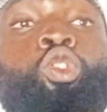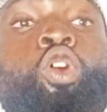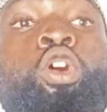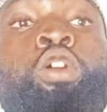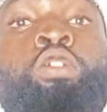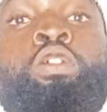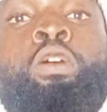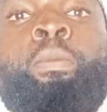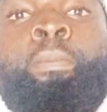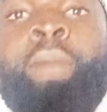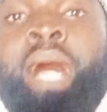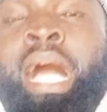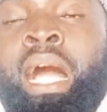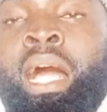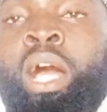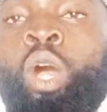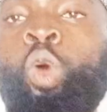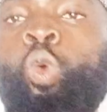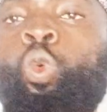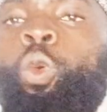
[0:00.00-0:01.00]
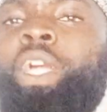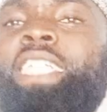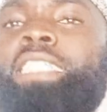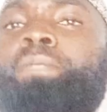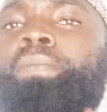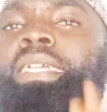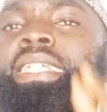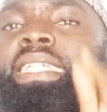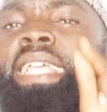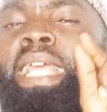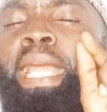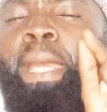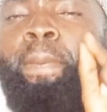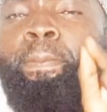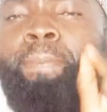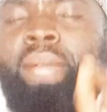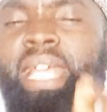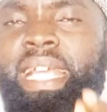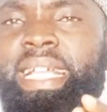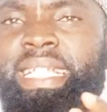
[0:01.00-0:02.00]
daraba, which means he
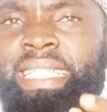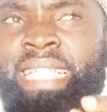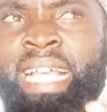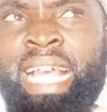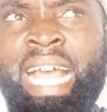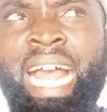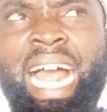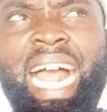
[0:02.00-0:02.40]
beat,